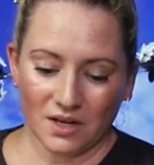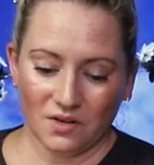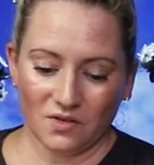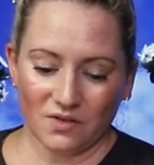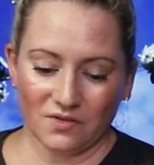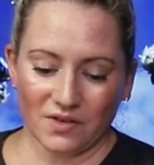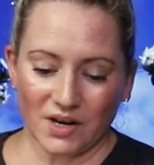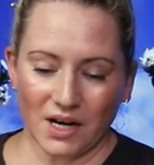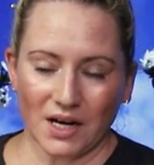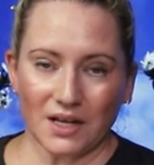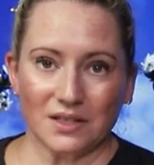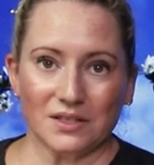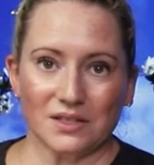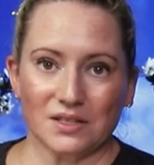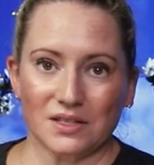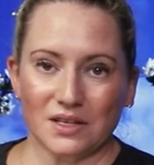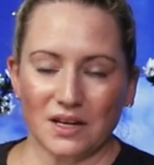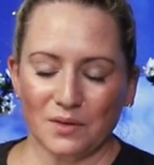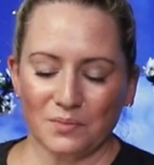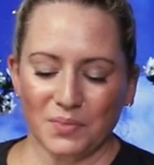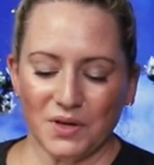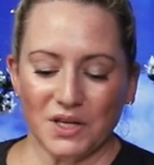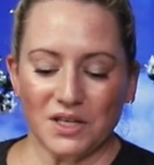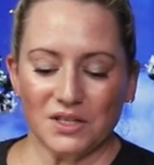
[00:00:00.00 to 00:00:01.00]
We've got
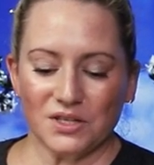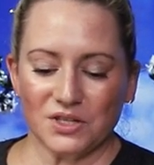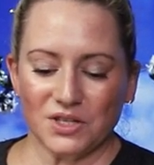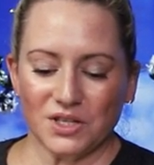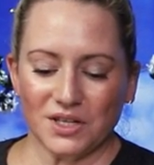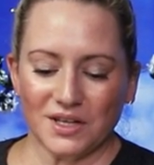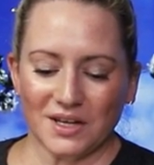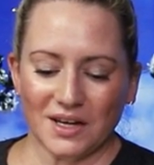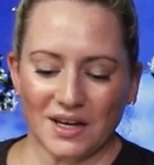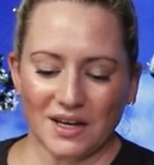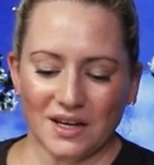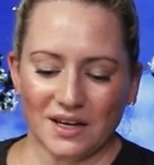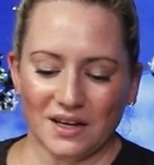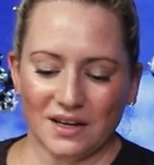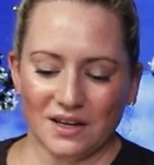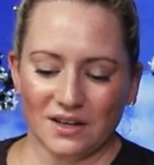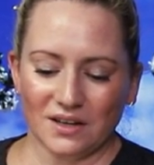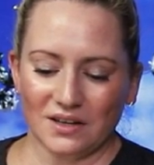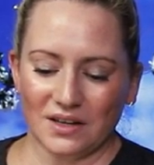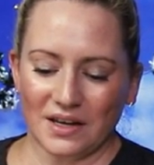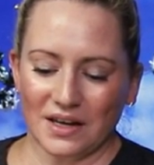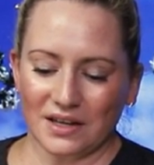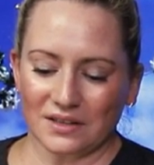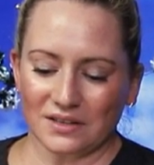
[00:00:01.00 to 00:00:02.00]
zinc P C
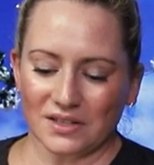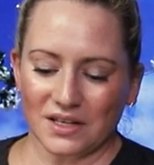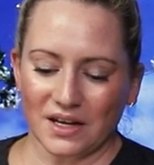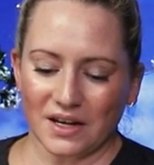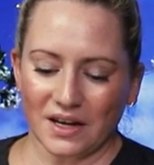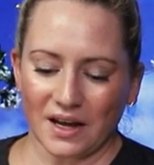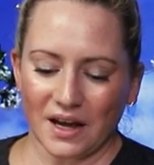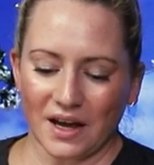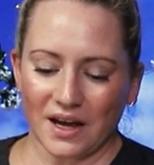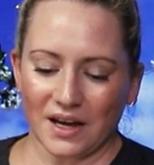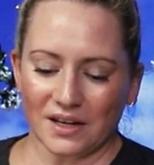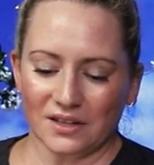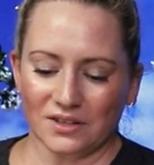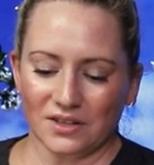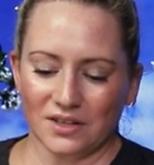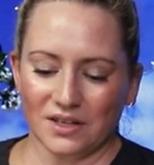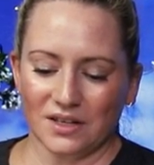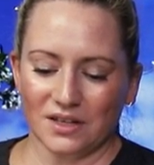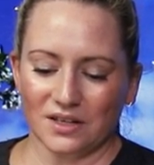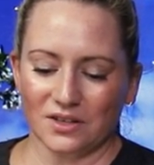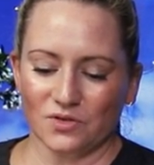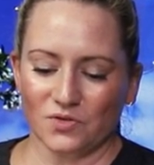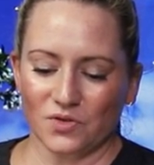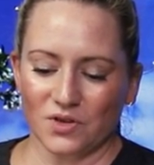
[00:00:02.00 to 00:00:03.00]
A,
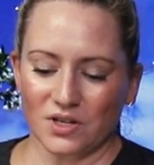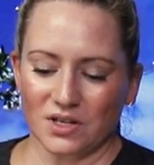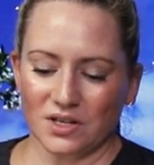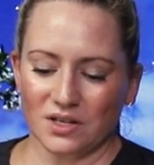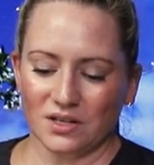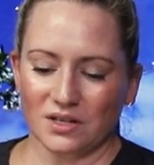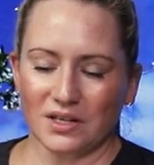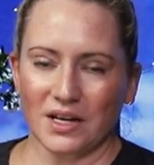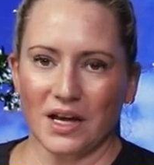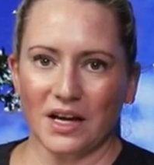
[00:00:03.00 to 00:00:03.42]
anti-acne ingredient,